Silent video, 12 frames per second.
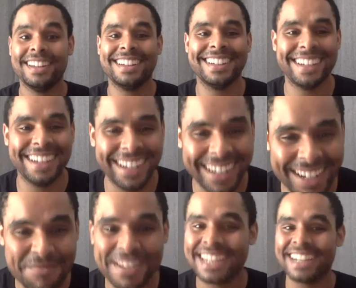mm-hmm.
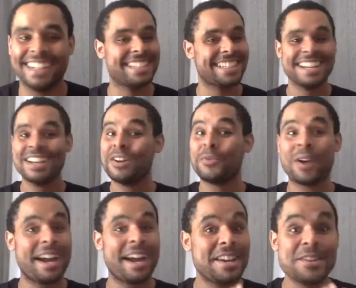because
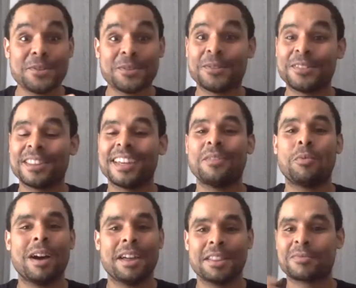I knew that
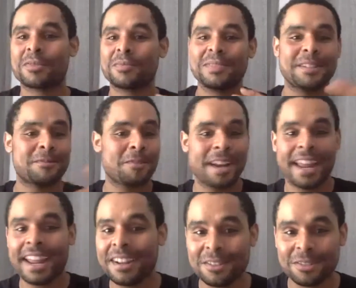while there were different
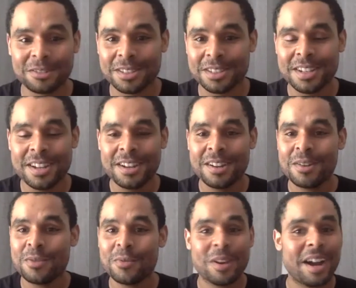angles,
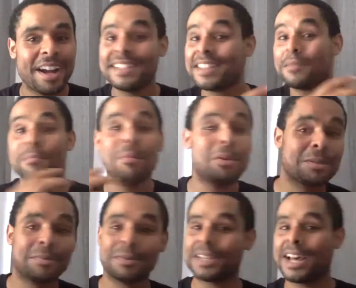I did that multiple
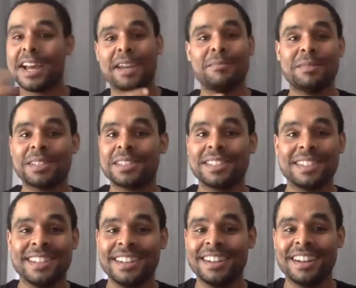times,
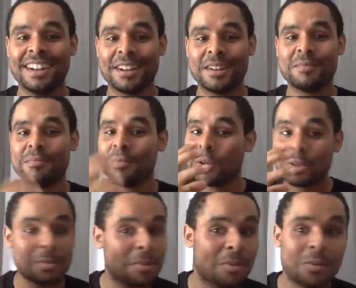uh,
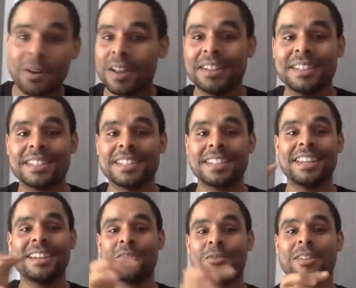multiple runs
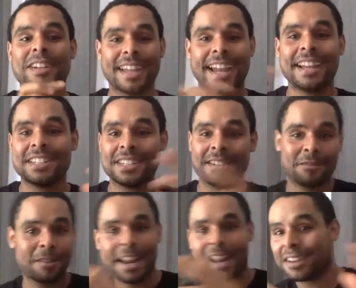in order to catch
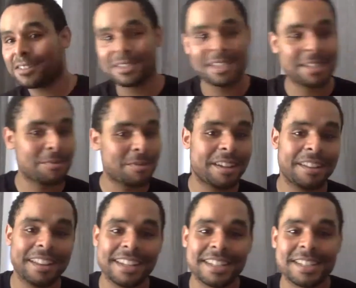different angles as well.
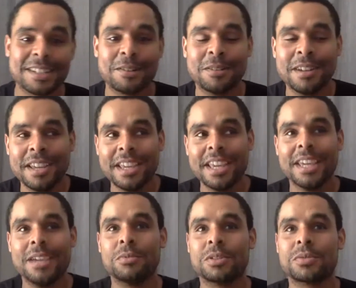And so it
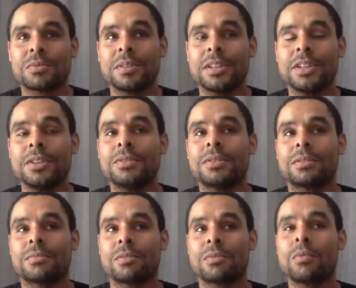was hugely
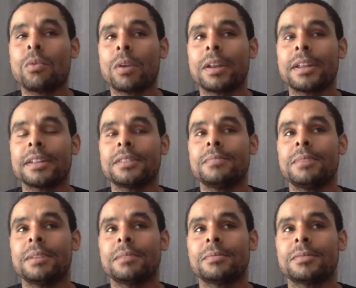rewarding to be
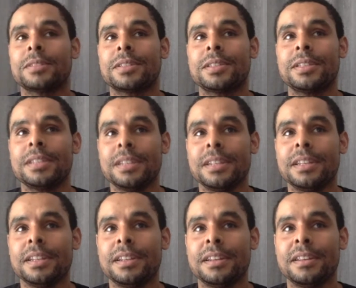able to see